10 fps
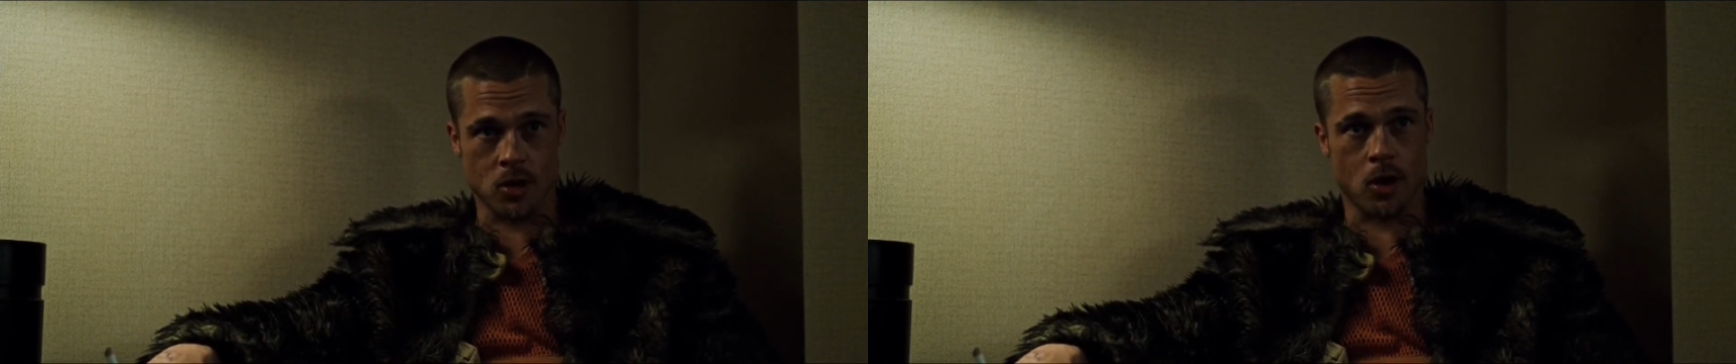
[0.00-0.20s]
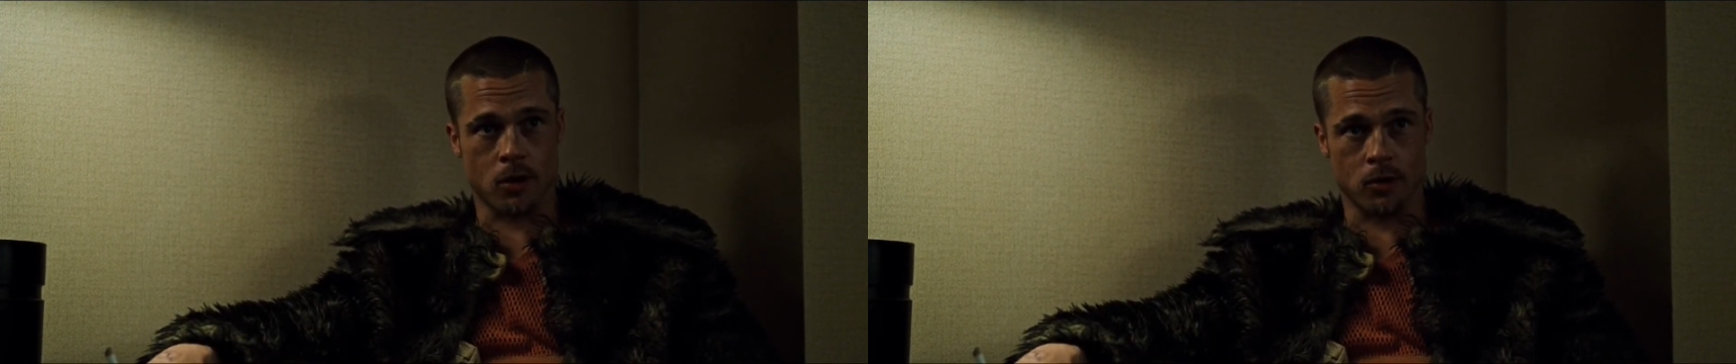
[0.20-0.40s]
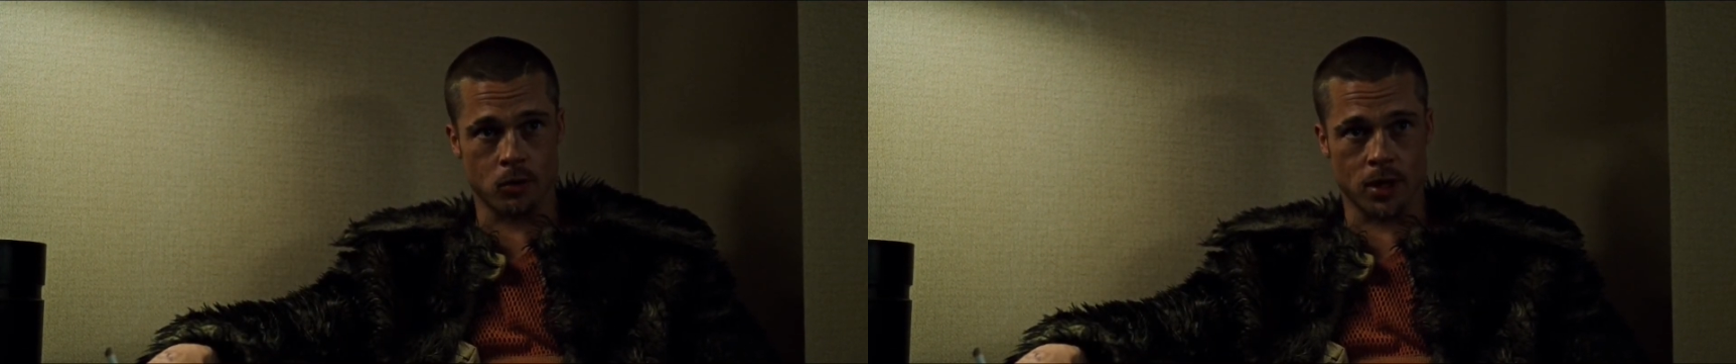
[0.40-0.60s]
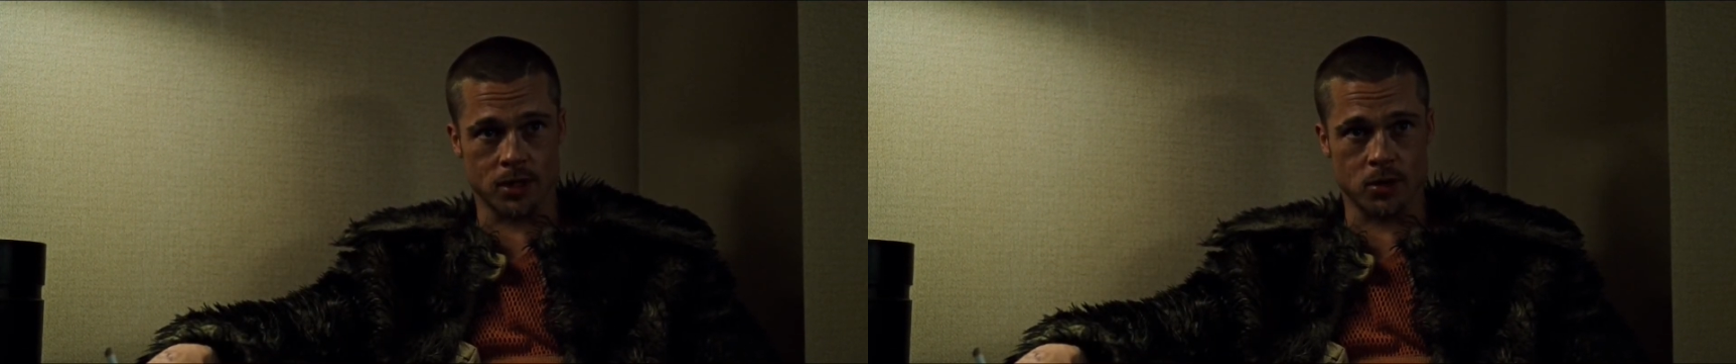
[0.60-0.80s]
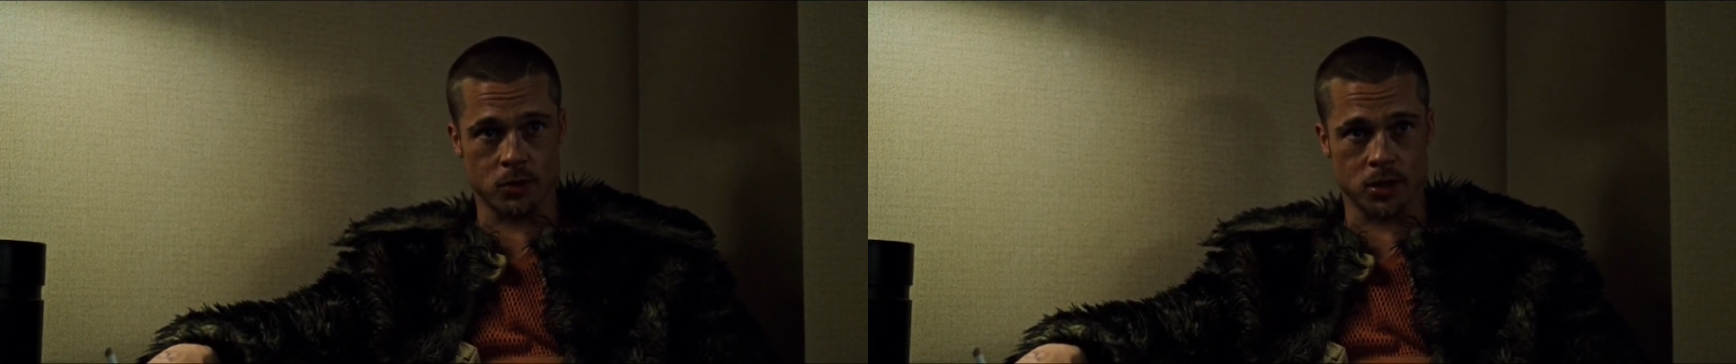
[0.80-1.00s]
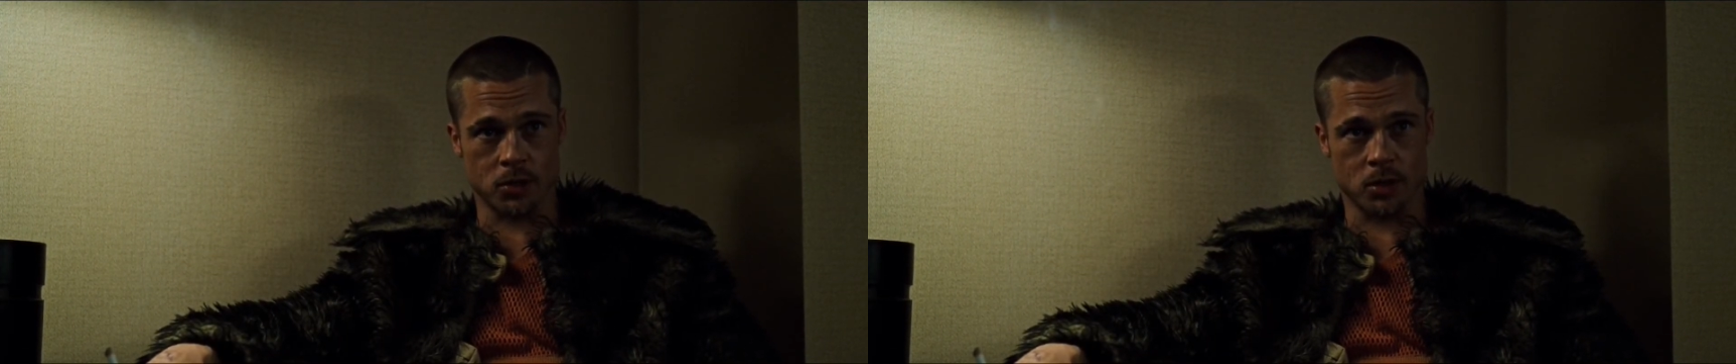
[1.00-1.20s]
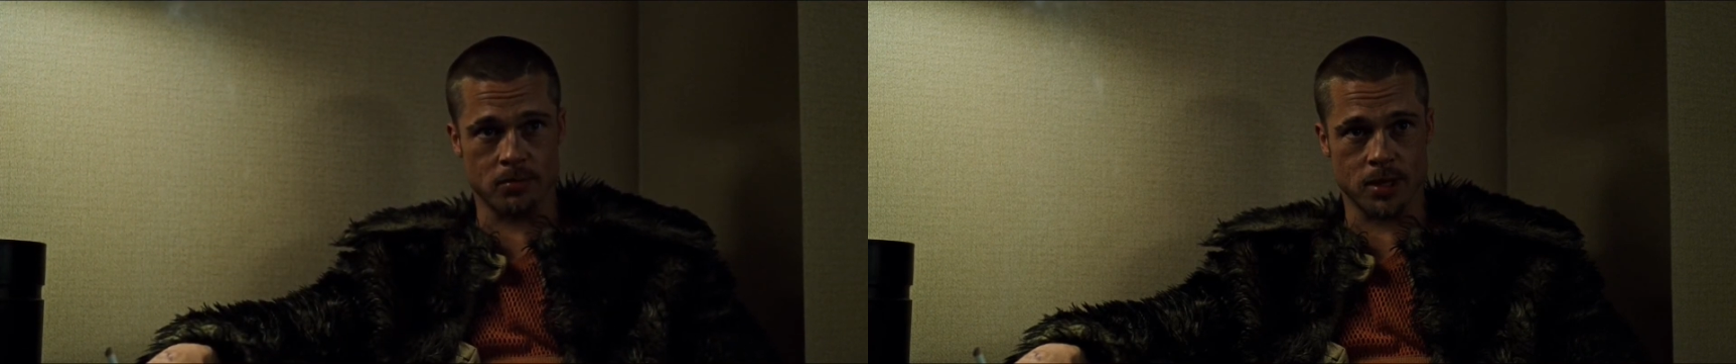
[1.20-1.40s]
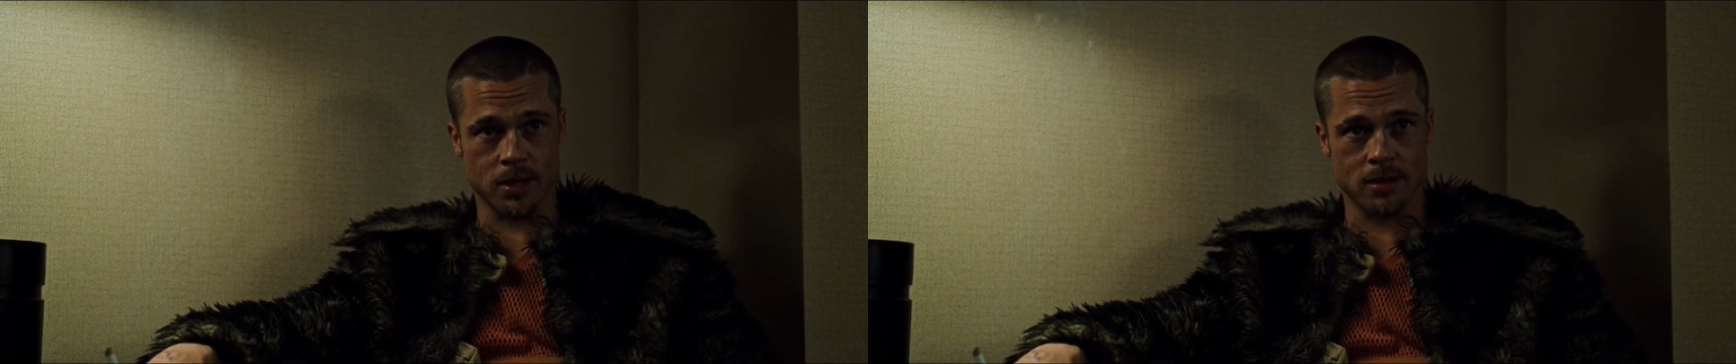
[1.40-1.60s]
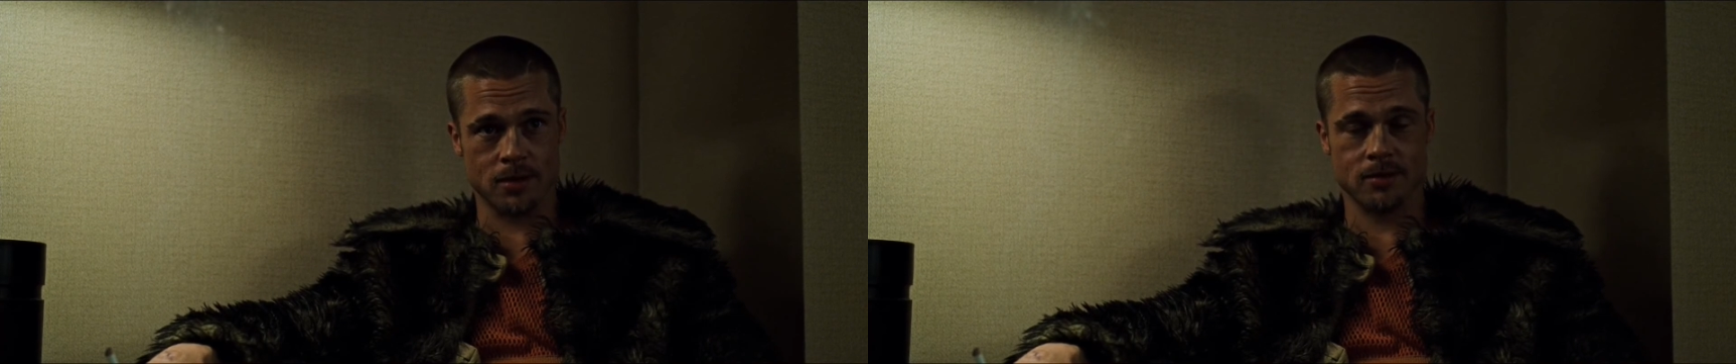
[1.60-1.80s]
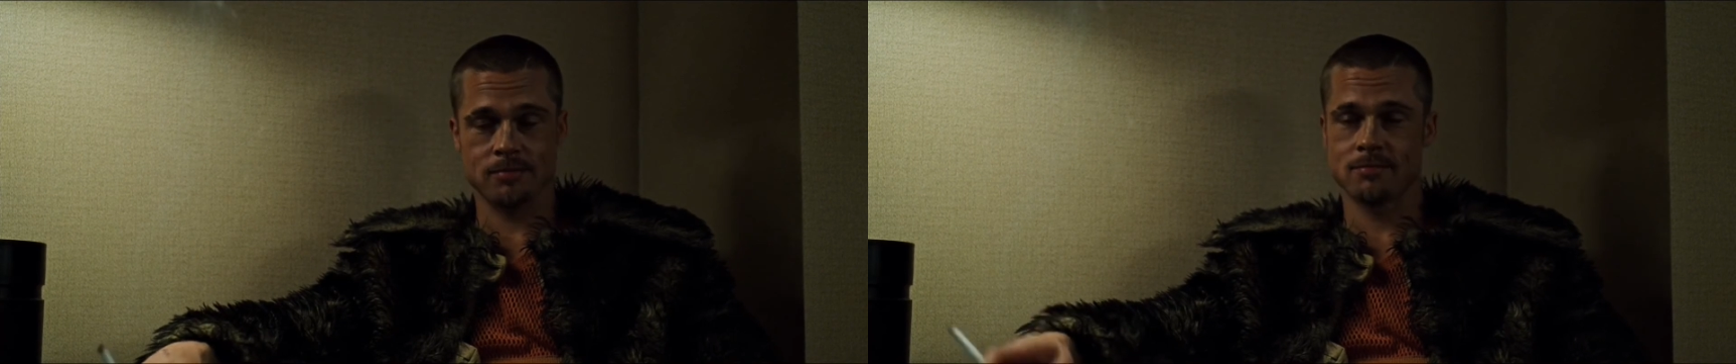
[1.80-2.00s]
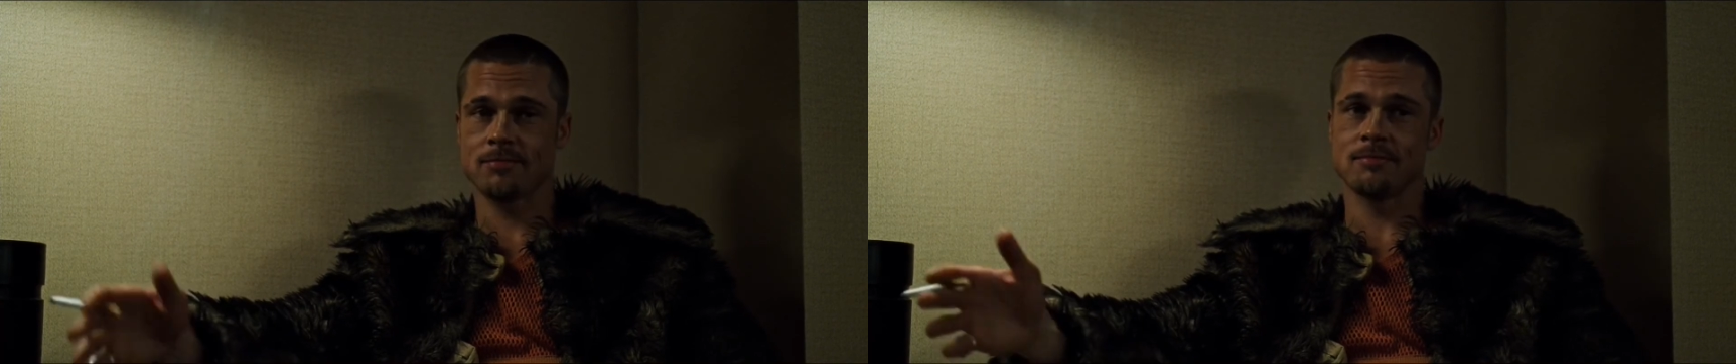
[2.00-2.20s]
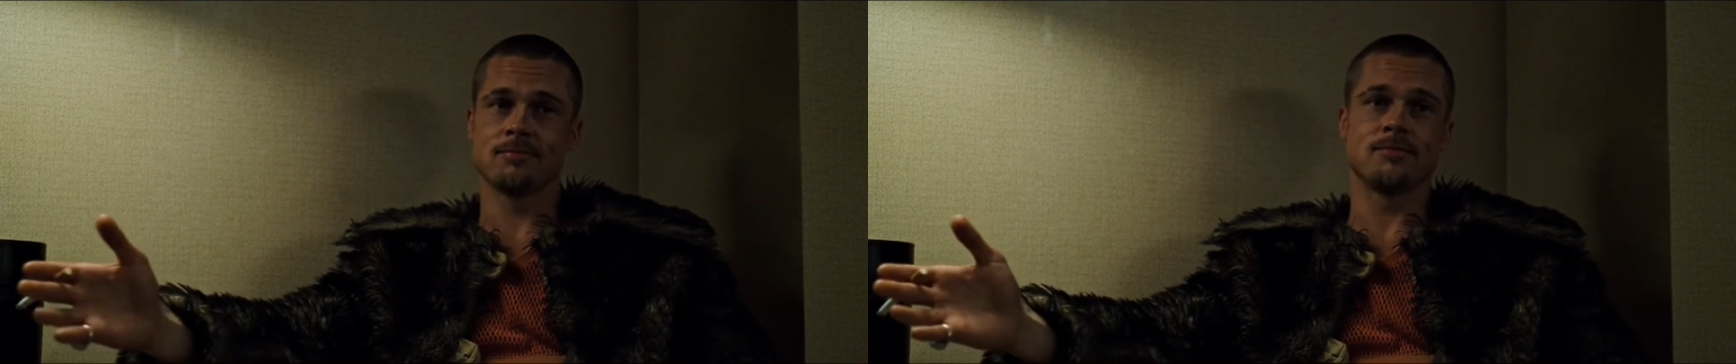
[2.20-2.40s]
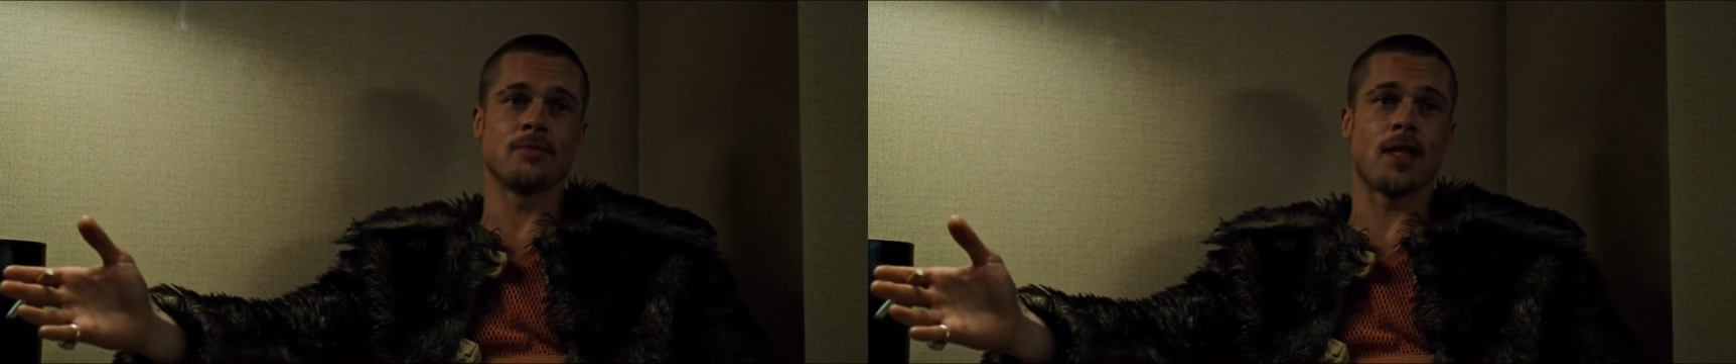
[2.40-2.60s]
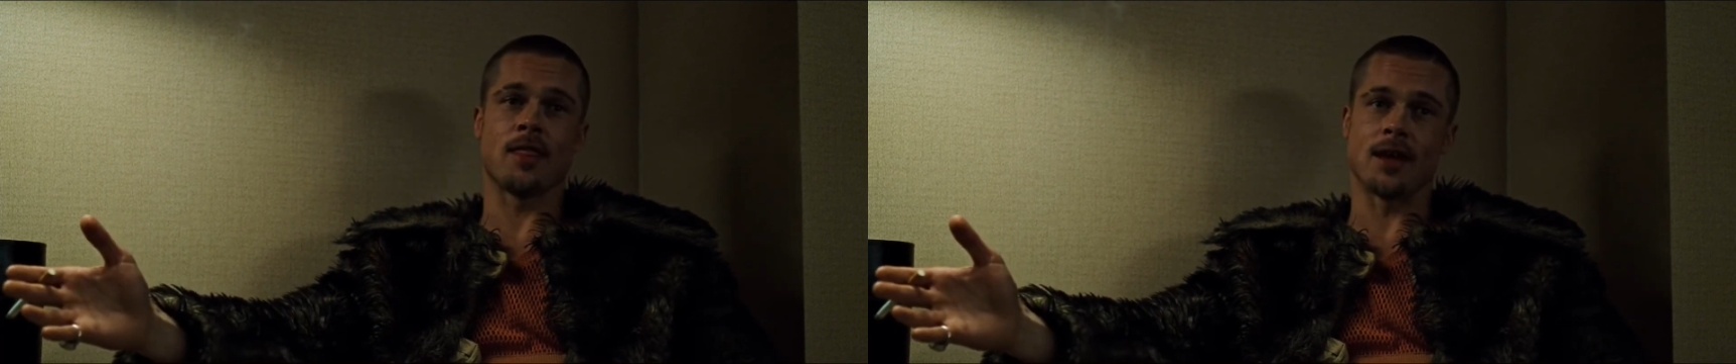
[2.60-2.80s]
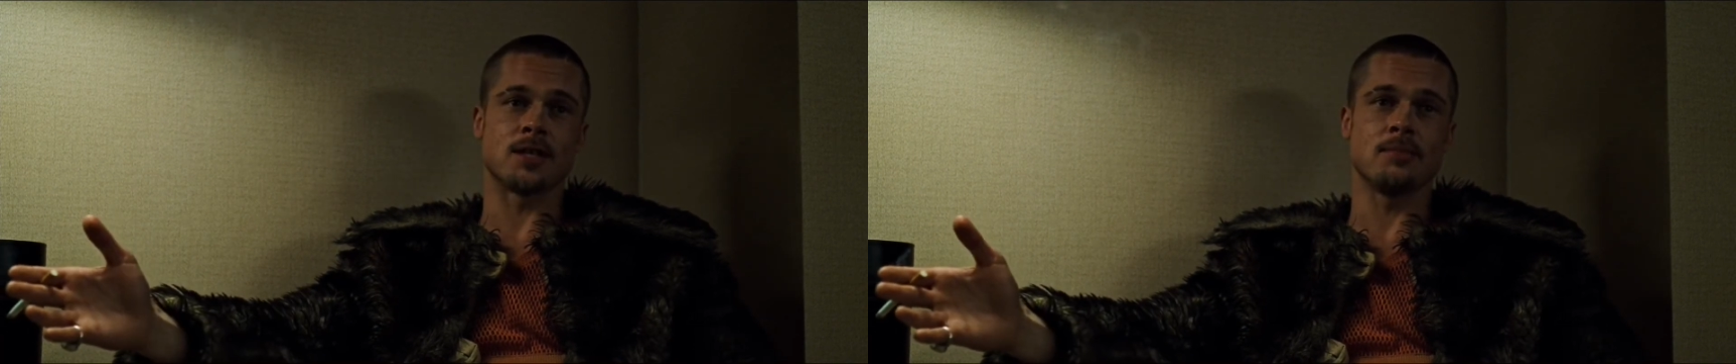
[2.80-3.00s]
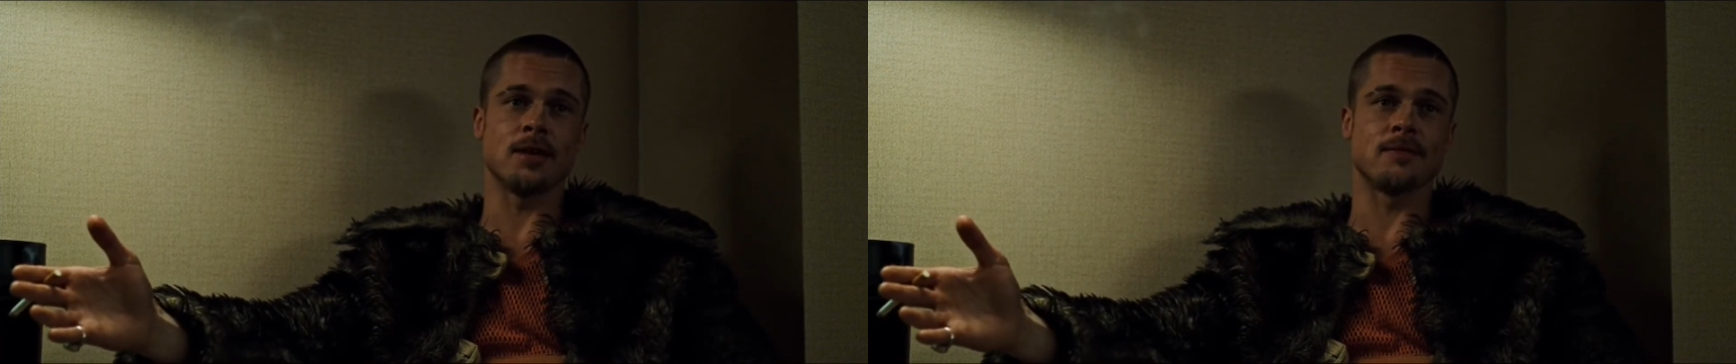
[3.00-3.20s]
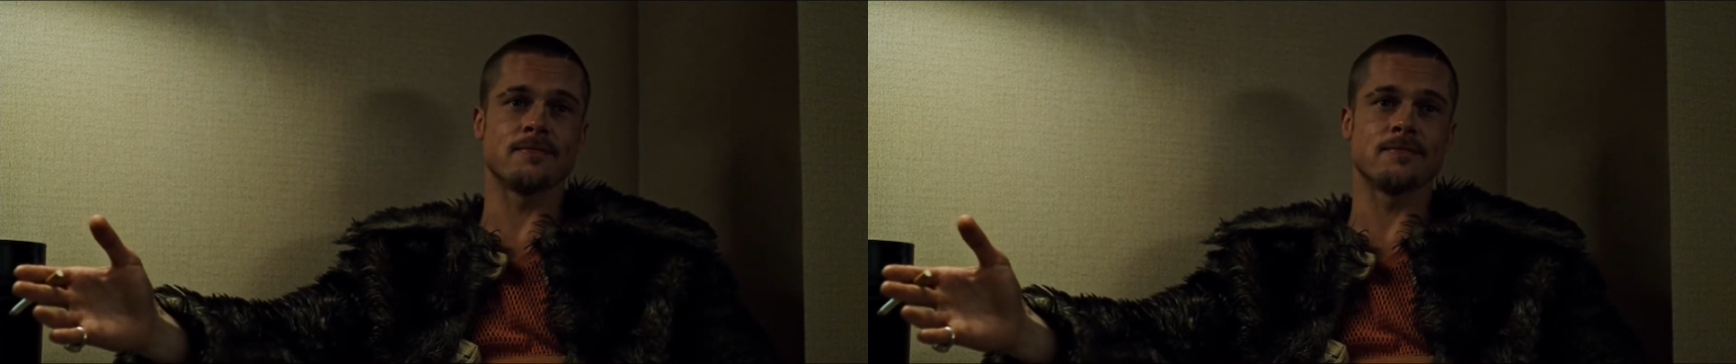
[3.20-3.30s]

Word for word: All the ways you wish you could be, that's me.